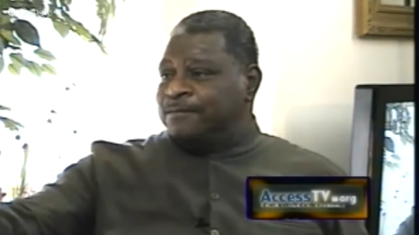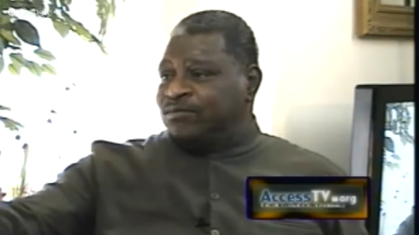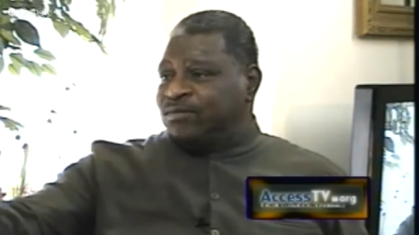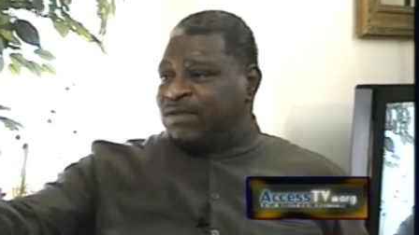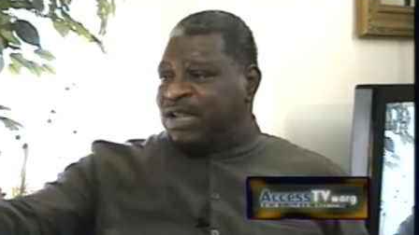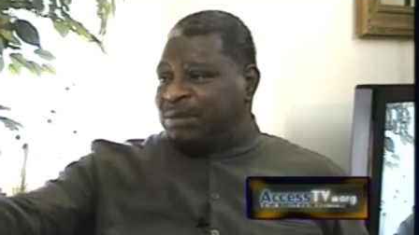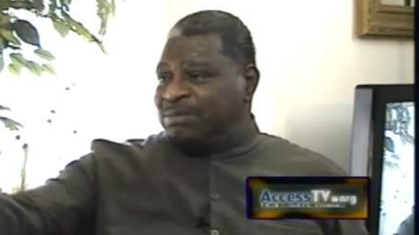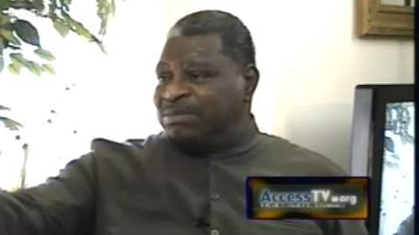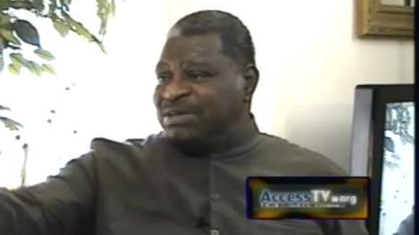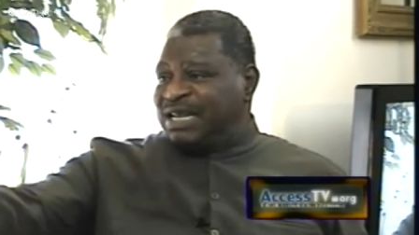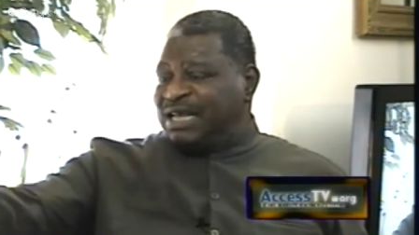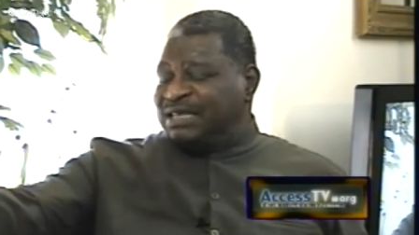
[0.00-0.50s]

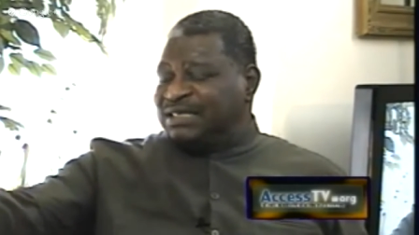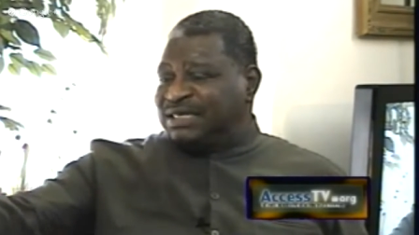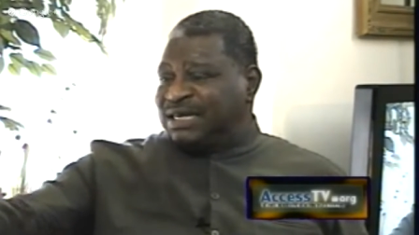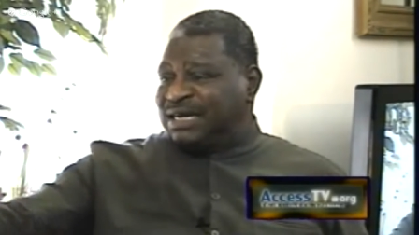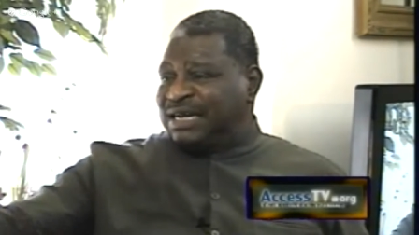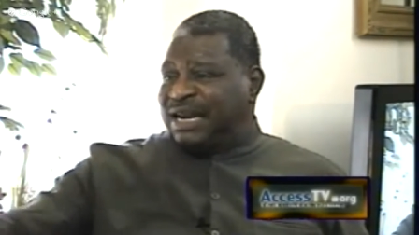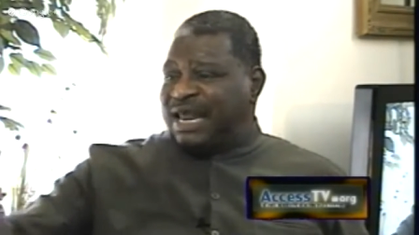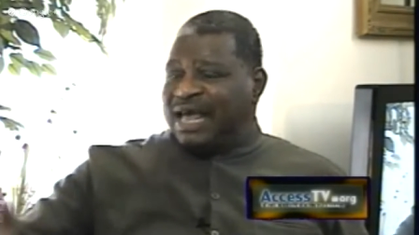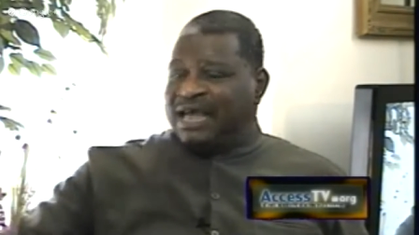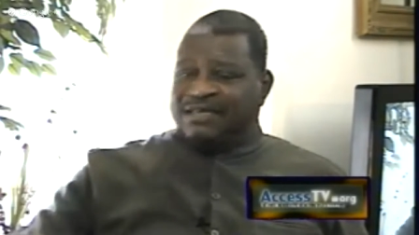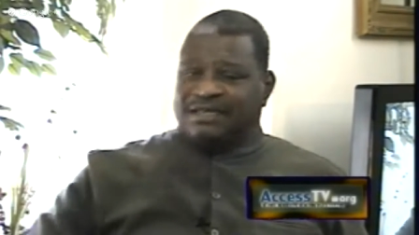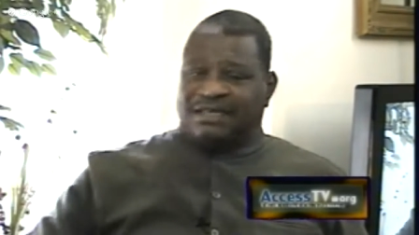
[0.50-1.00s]
Mm-hmm. That's a
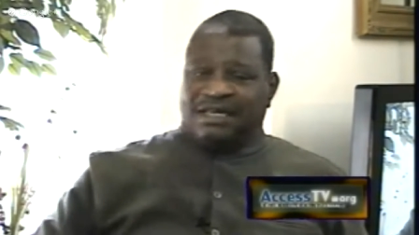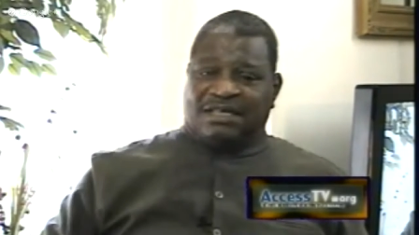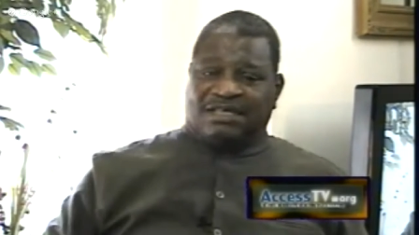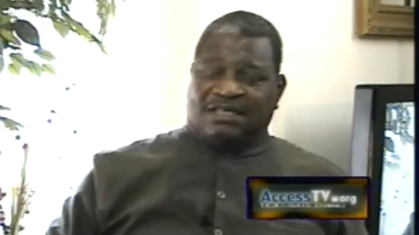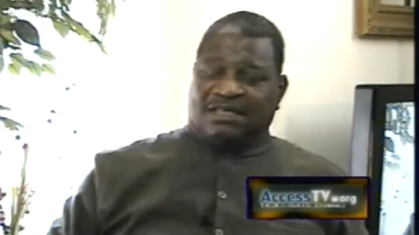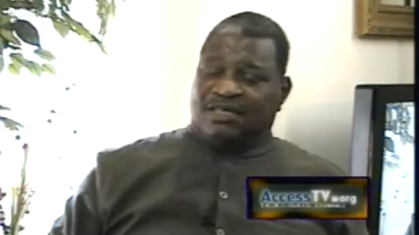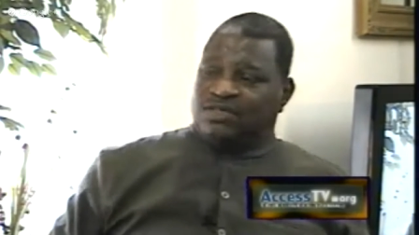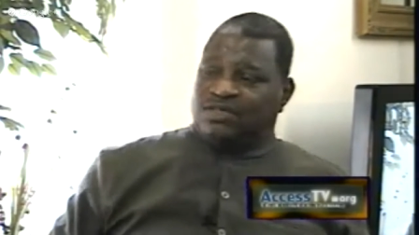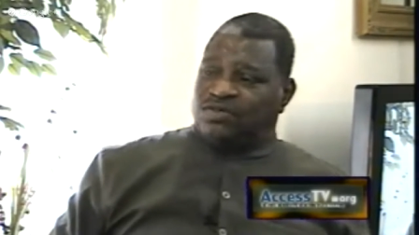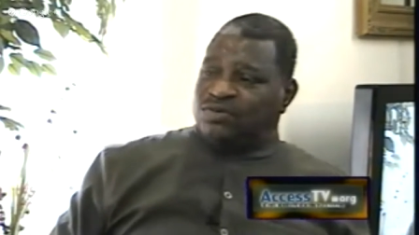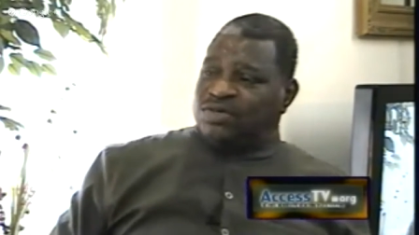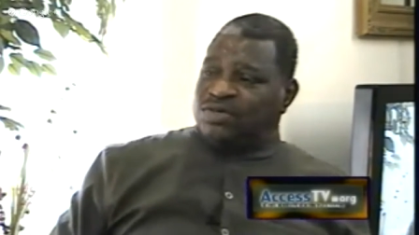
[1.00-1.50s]
classic
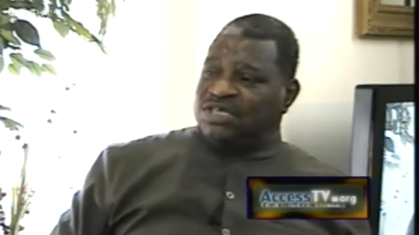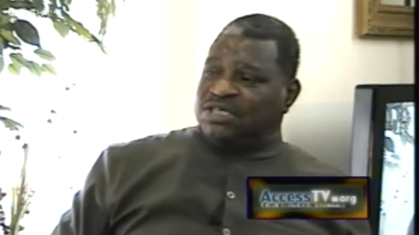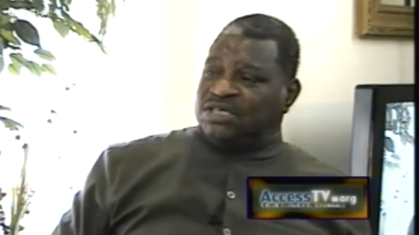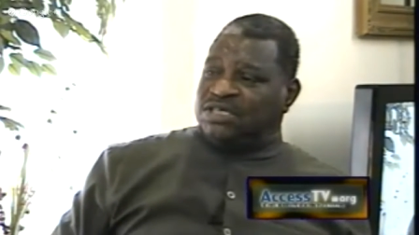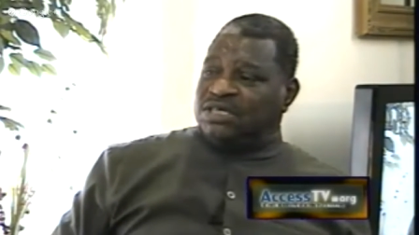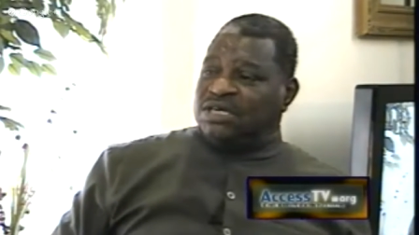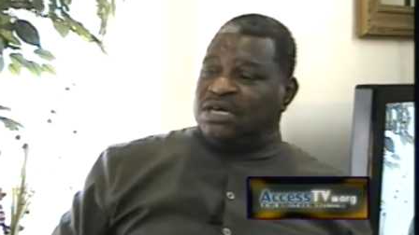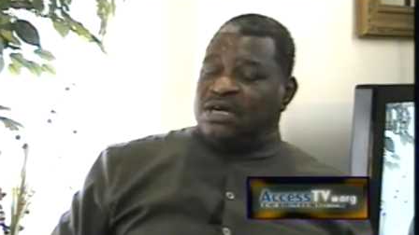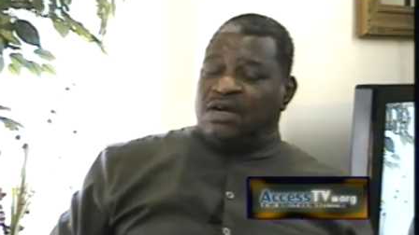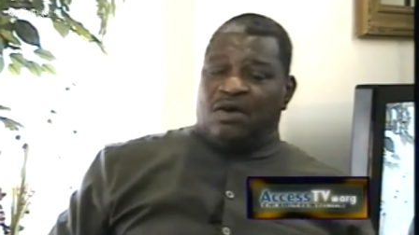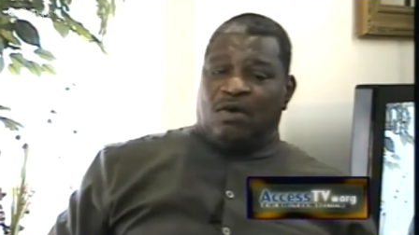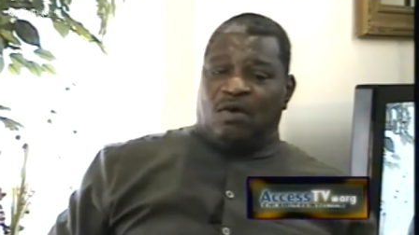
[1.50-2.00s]

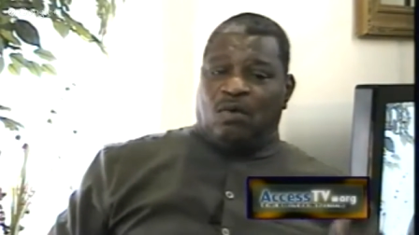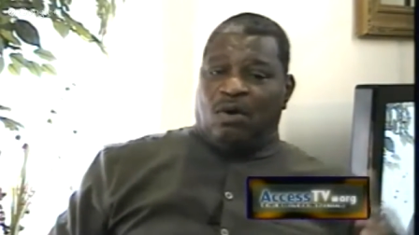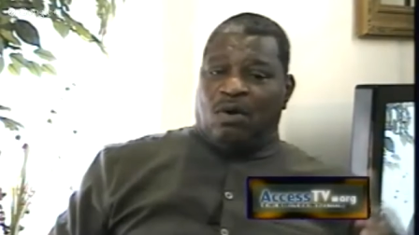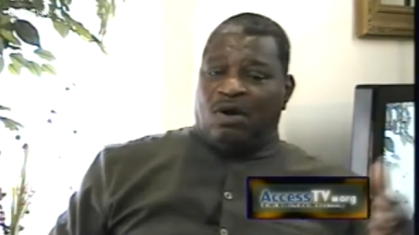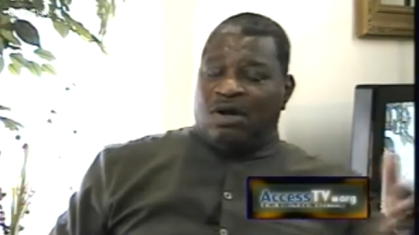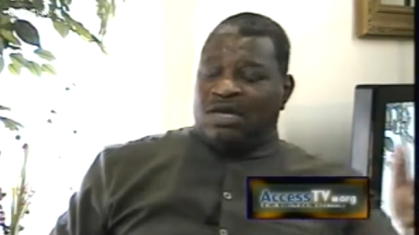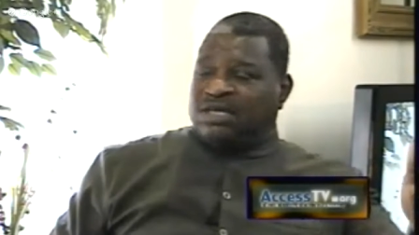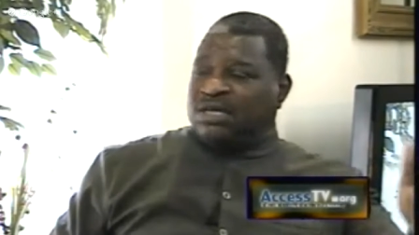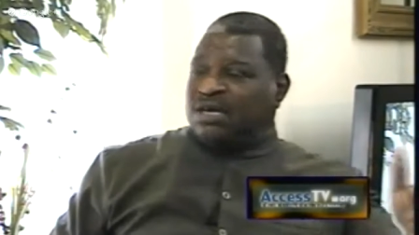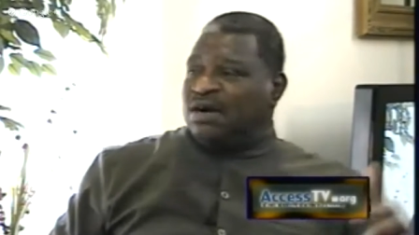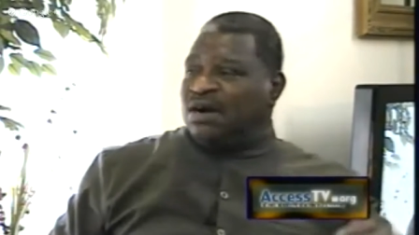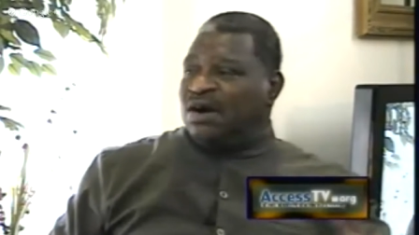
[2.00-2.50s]
situation.
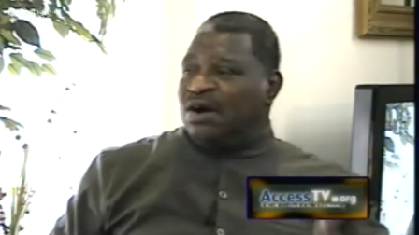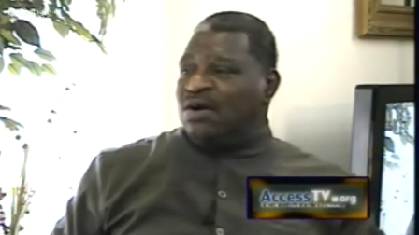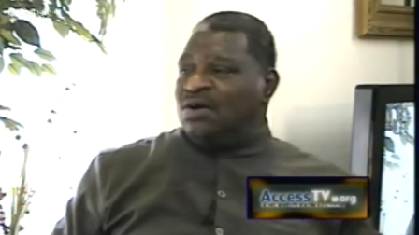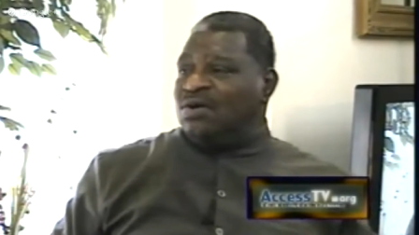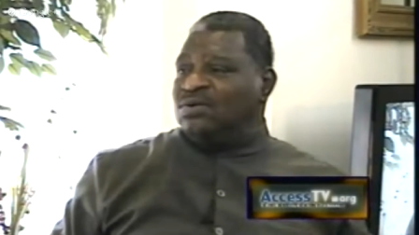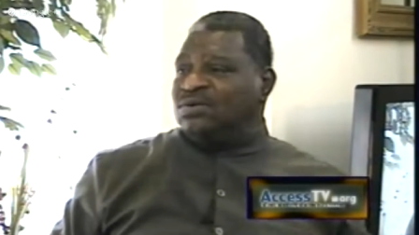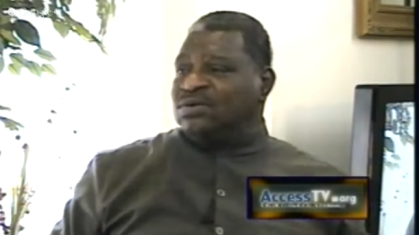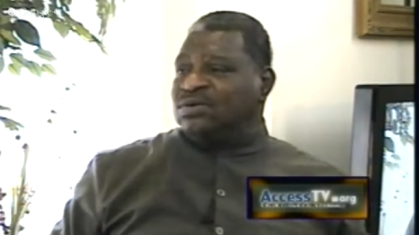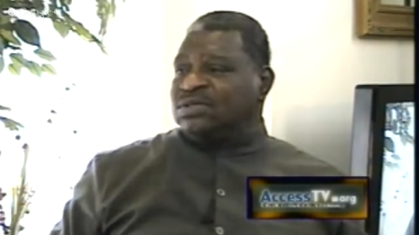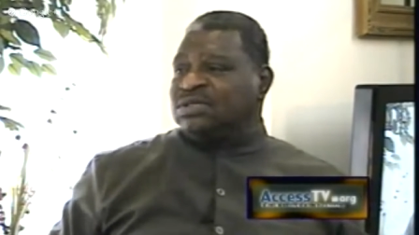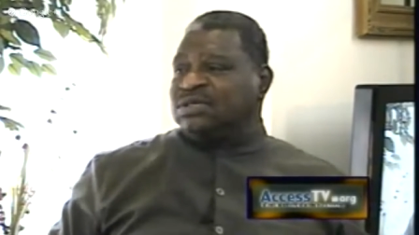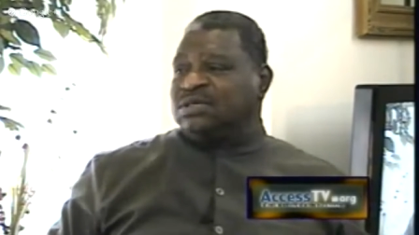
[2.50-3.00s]

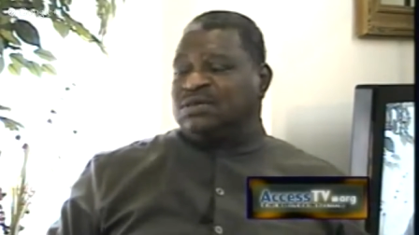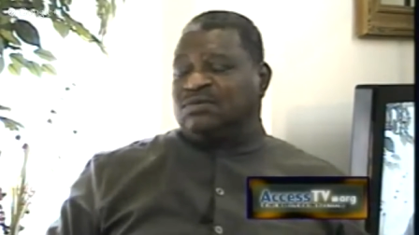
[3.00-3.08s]
Waterhouse,